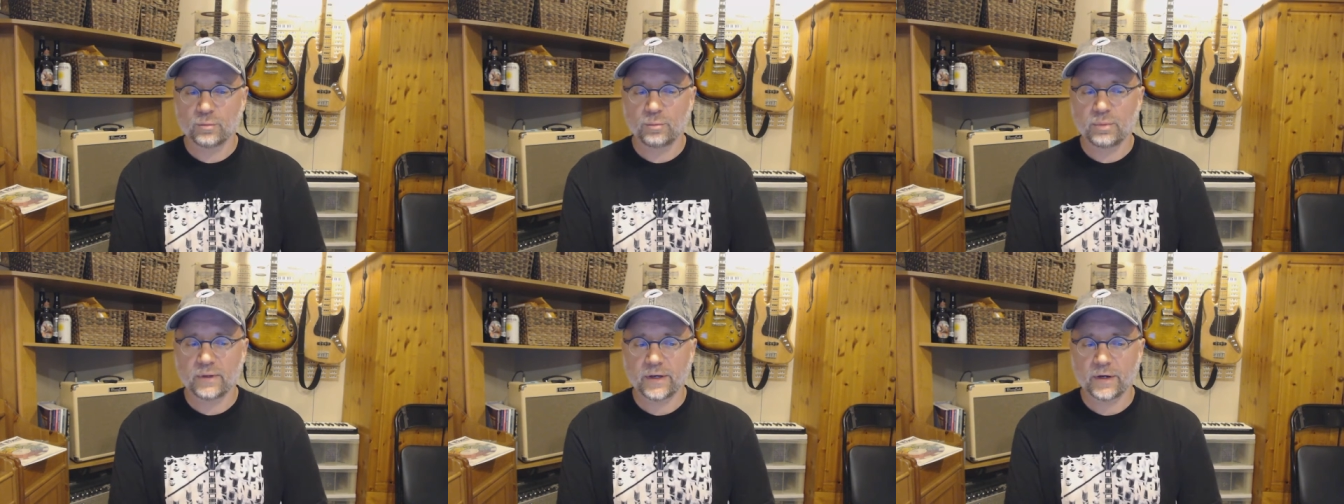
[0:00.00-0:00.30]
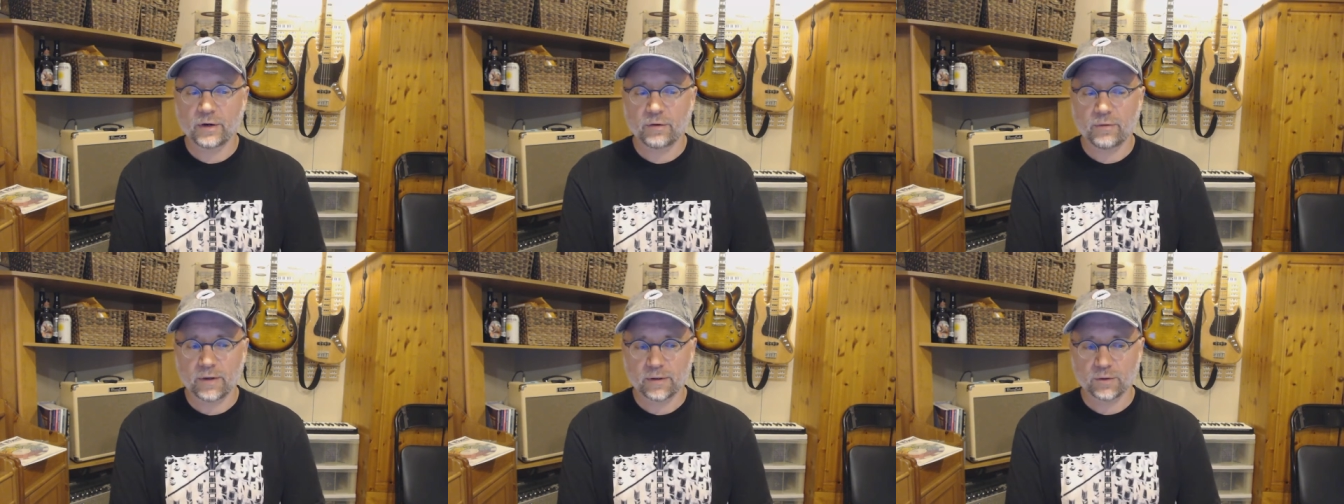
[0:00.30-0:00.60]
to
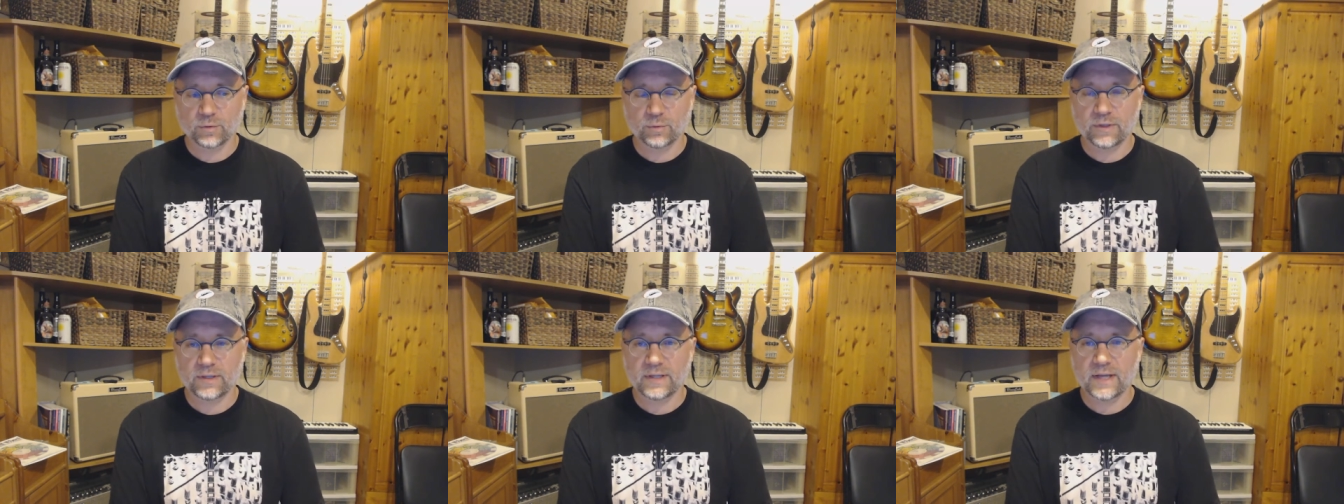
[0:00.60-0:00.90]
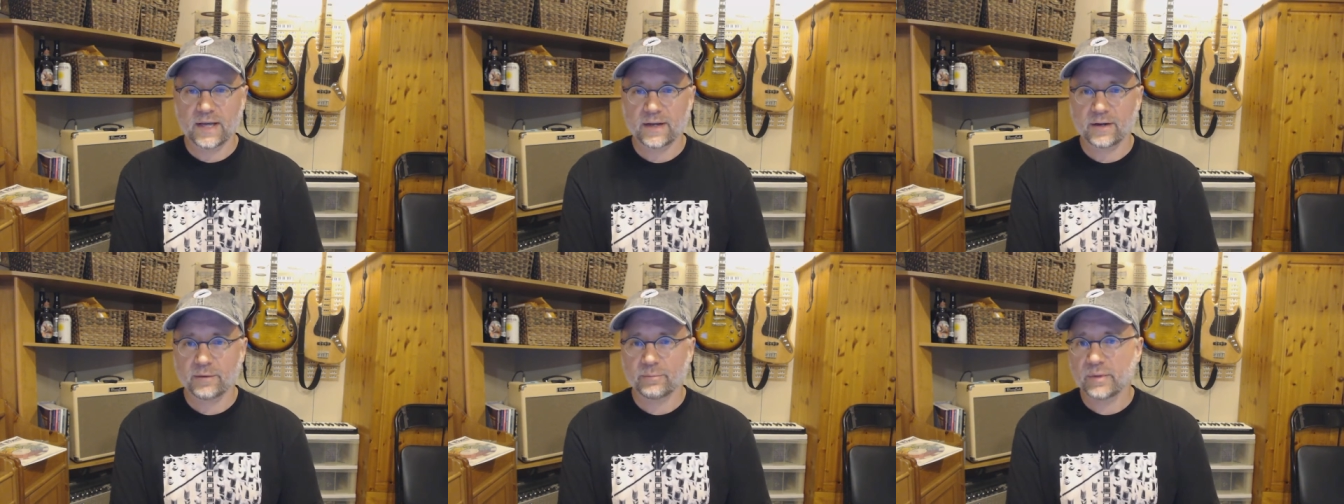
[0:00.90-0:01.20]
play around
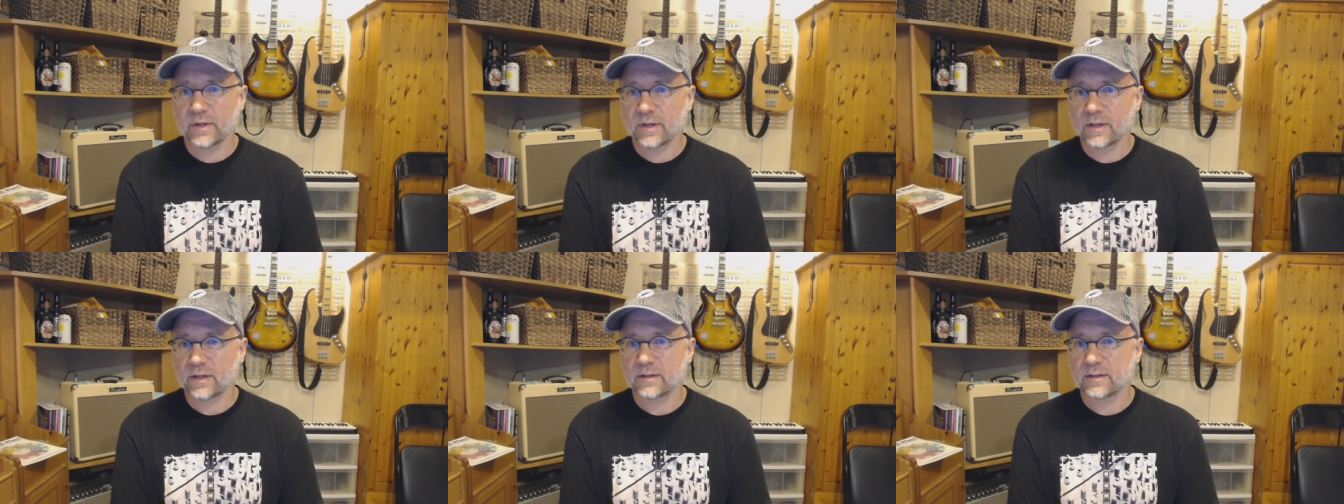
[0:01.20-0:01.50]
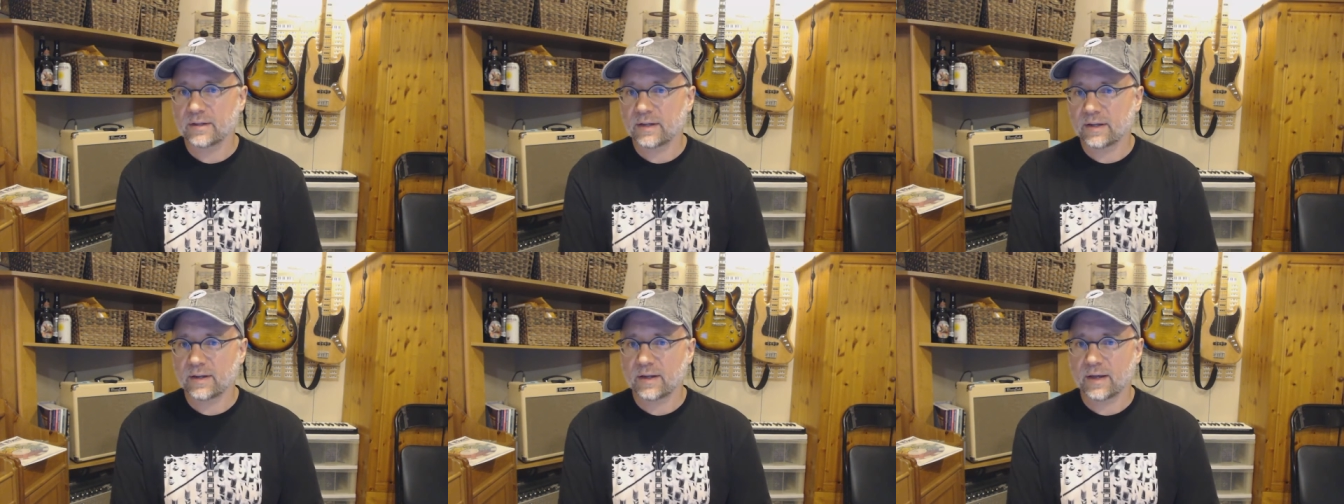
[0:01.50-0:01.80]
with that a
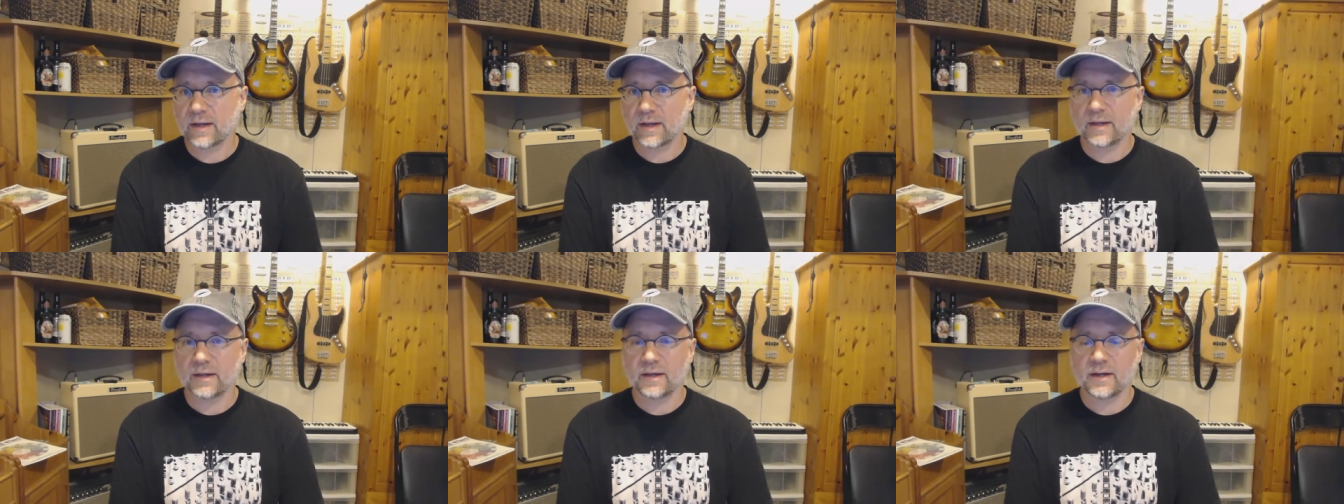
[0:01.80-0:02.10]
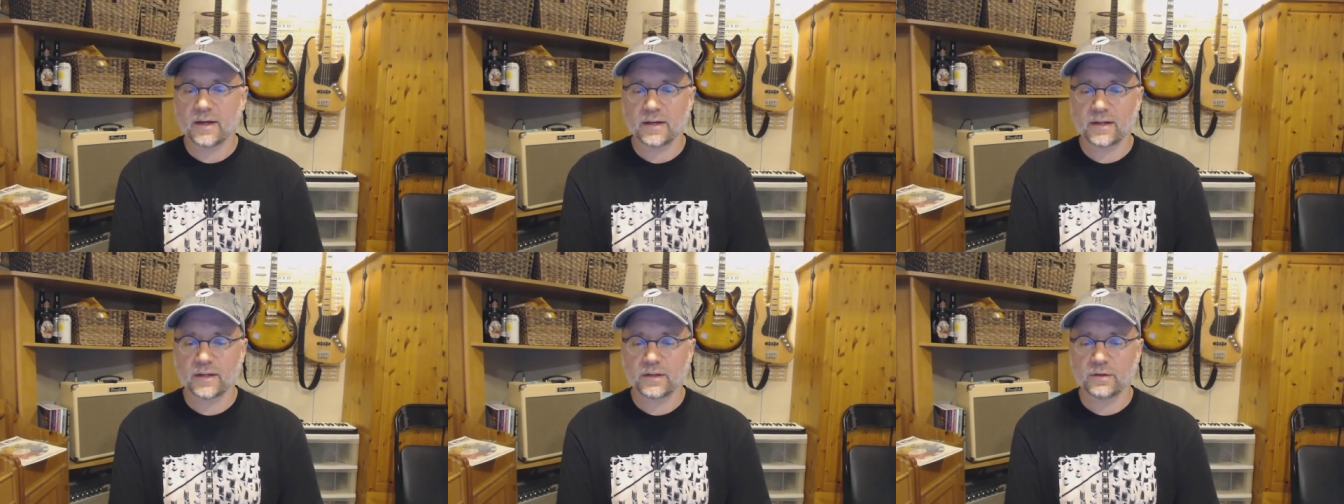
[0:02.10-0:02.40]
bit then I
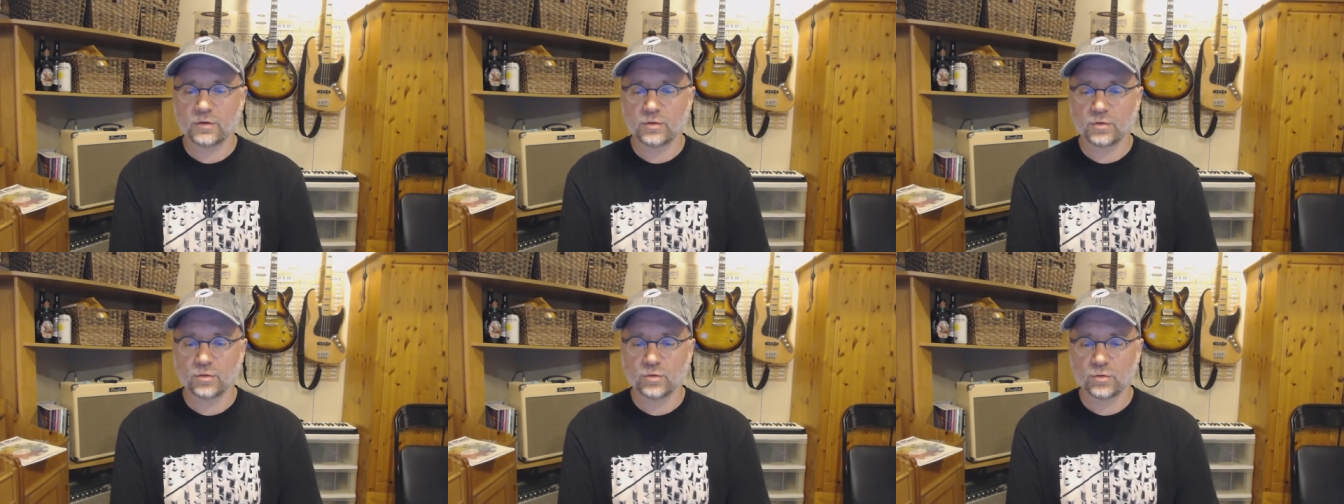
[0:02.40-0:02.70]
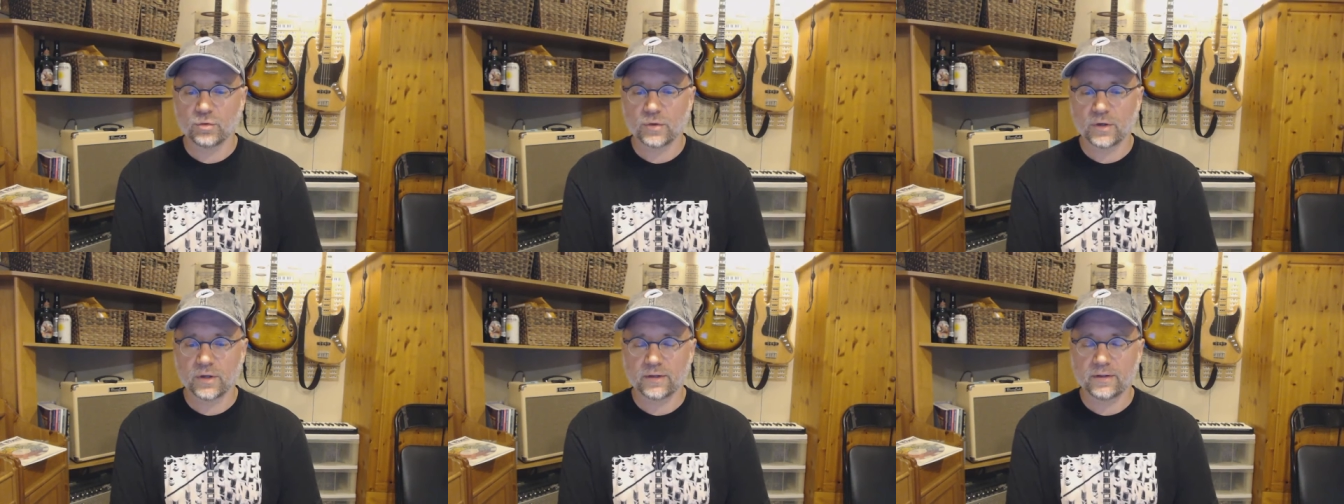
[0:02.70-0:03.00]
got
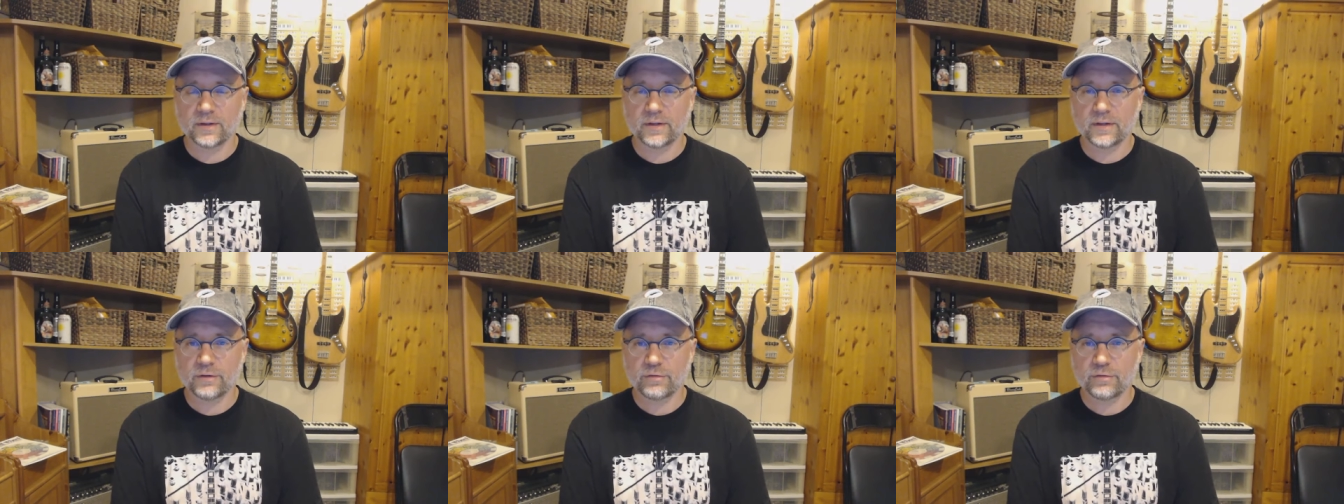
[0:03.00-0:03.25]
into uh,